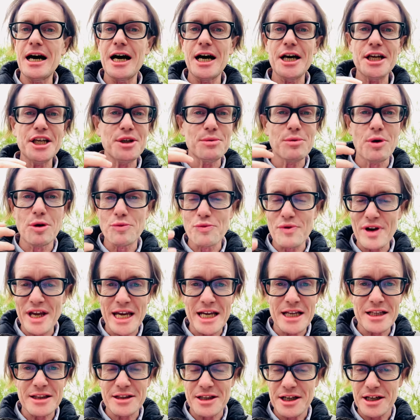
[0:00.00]
You will
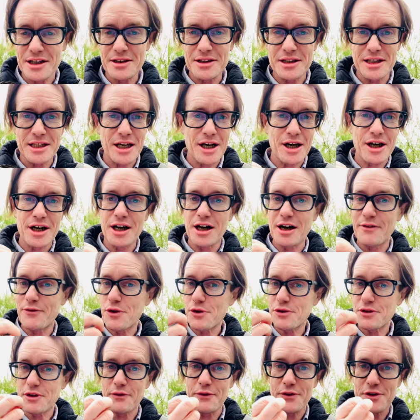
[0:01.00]
read that of
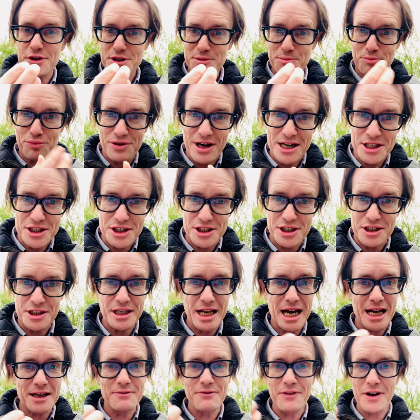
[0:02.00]
who the first president
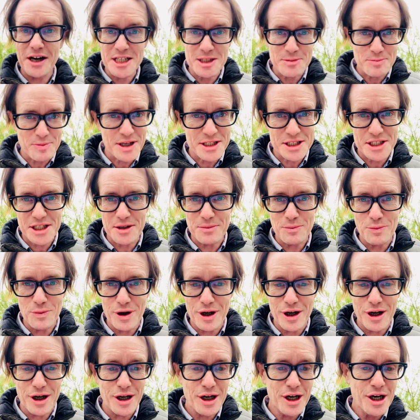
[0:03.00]
and vice president
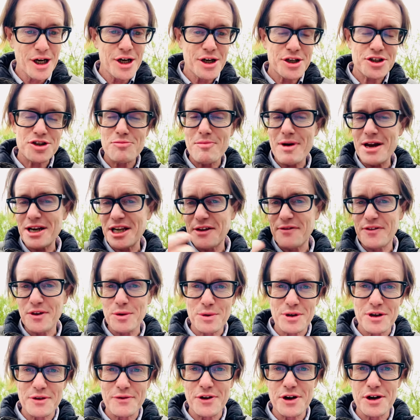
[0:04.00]
were. So many of you
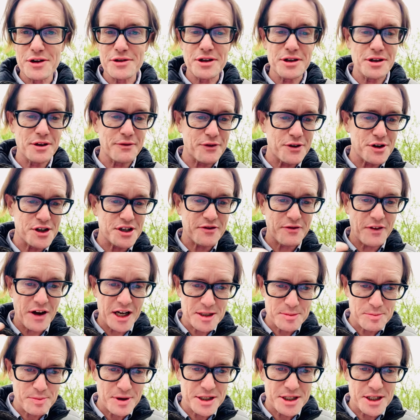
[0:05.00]
would have heard that the first
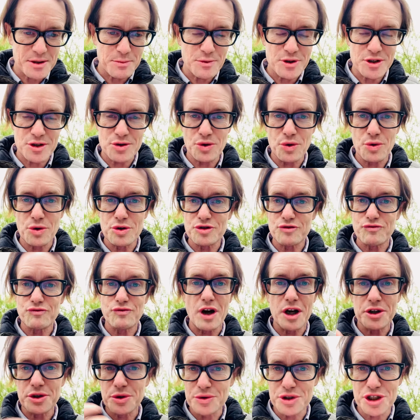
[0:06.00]
vice president was Lord
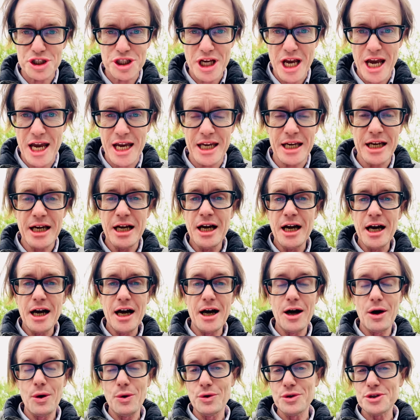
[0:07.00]
Ronald Shay,
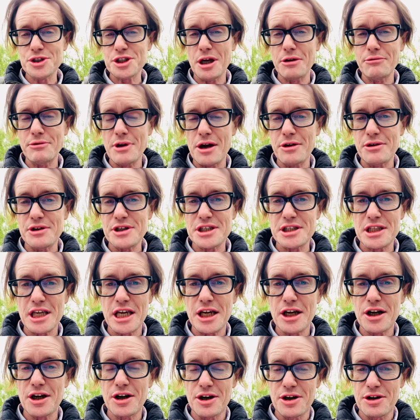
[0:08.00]
also known as
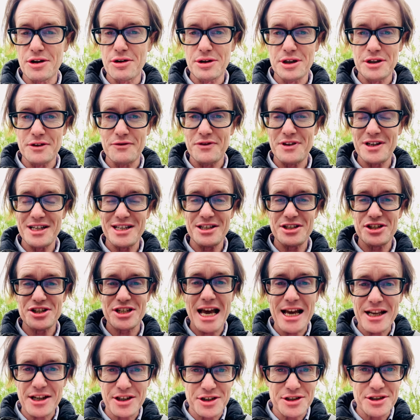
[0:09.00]
the Earl of
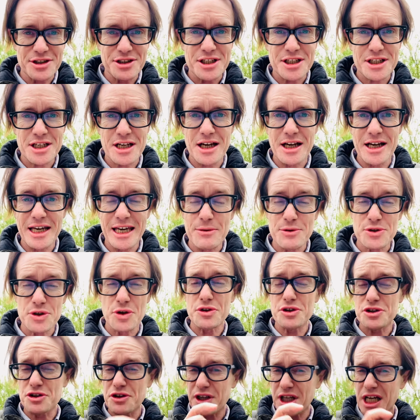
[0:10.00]
Zetland. He was
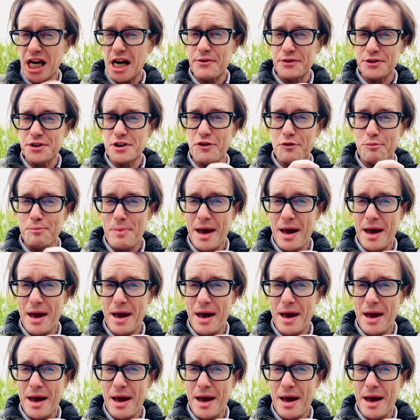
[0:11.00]
also the governor of